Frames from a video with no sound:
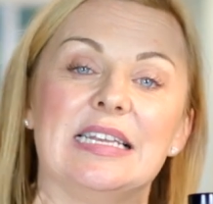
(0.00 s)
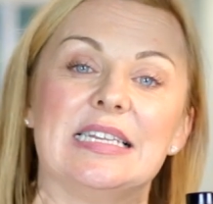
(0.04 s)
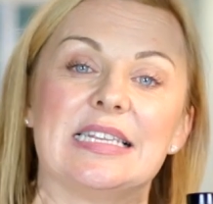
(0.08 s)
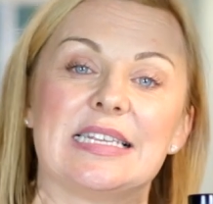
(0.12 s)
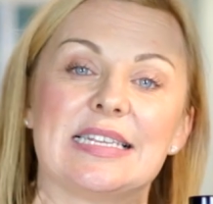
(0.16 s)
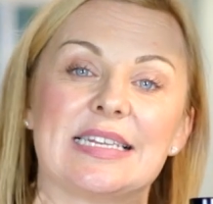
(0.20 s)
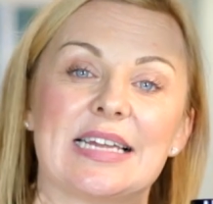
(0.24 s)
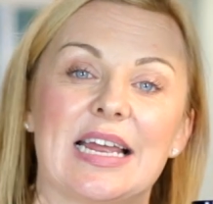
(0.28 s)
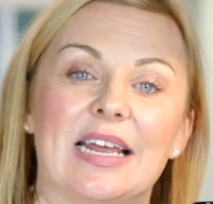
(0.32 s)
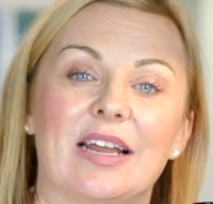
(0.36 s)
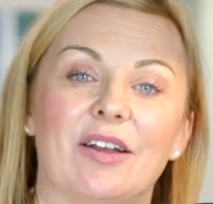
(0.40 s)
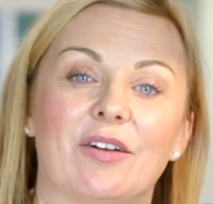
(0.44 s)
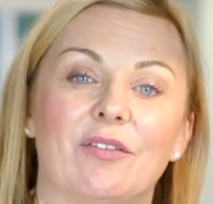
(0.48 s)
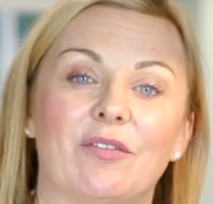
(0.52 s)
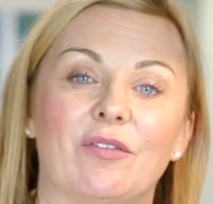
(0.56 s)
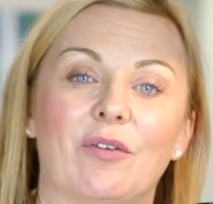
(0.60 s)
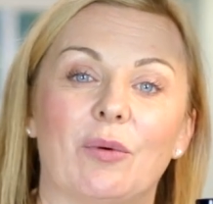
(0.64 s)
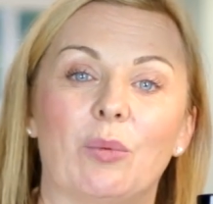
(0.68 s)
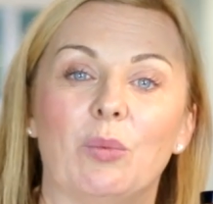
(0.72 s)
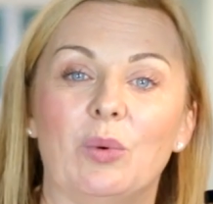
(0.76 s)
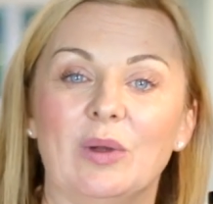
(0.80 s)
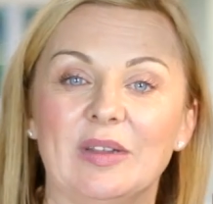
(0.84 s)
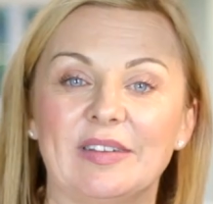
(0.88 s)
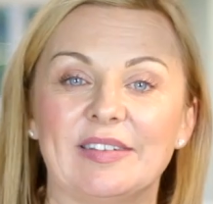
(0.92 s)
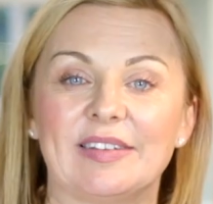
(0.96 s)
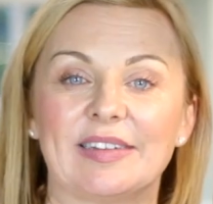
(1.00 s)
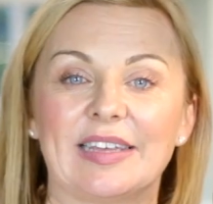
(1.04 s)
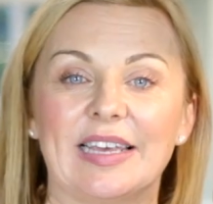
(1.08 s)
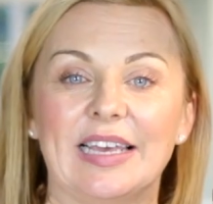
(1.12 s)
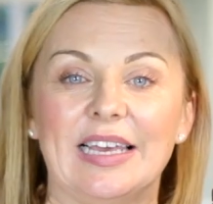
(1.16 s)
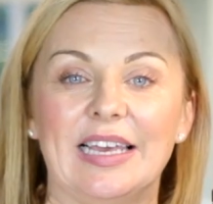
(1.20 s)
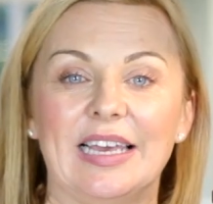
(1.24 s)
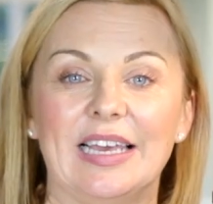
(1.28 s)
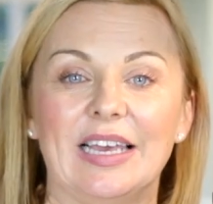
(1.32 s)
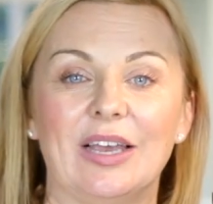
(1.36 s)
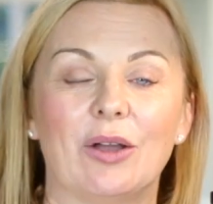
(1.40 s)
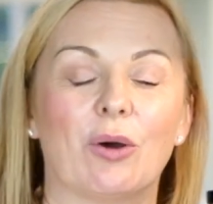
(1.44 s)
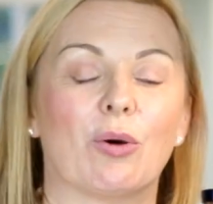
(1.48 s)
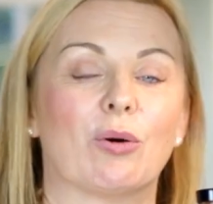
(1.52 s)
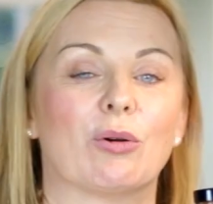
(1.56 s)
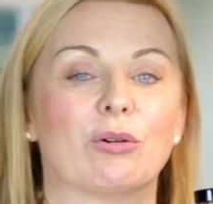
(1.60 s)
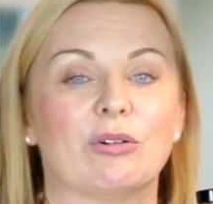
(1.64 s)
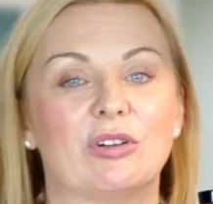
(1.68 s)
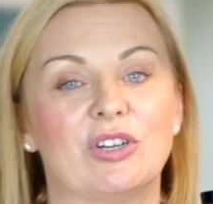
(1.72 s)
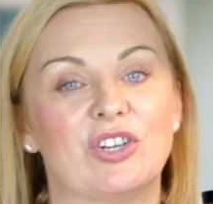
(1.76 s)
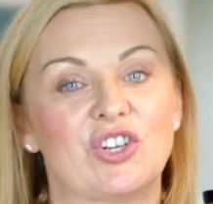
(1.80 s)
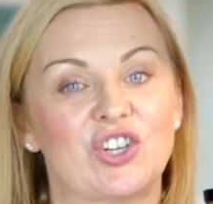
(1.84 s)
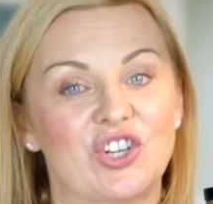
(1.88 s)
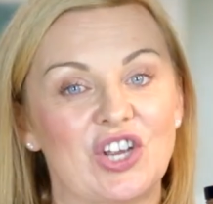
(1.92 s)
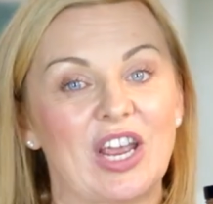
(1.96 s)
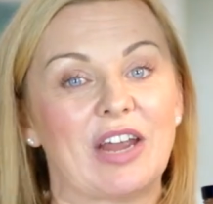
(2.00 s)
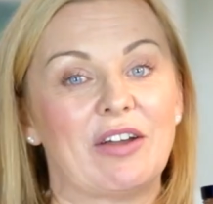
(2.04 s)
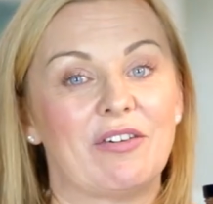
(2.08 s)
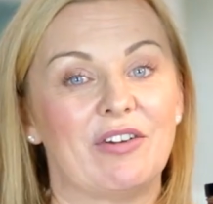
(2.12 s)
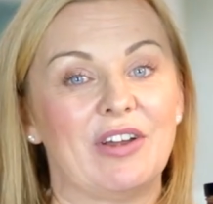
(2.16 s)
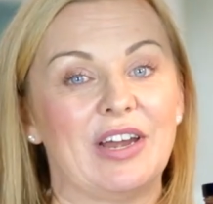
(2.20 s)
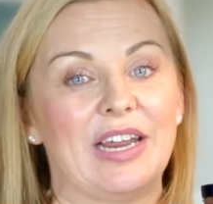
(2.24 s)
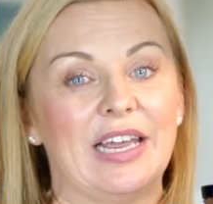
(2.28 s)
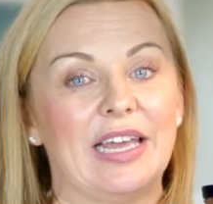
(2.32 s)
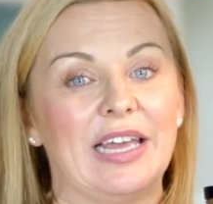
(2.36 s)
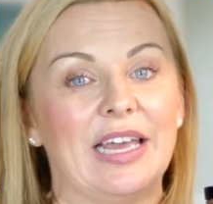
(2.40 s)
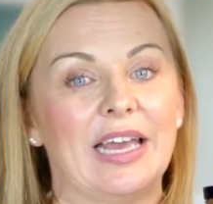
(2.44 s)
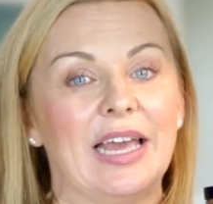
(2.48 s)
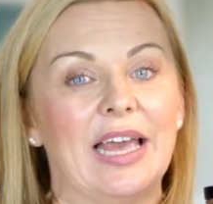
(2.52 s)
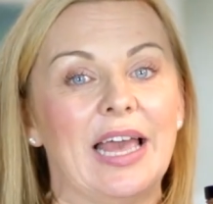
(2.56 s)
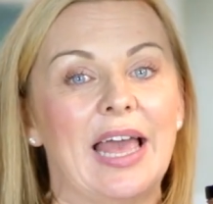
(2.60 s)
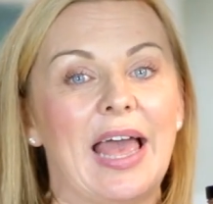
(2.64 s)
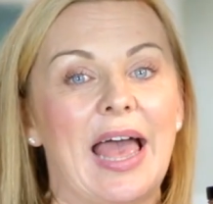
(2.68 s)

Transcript: instead of a whiskey or a sherry.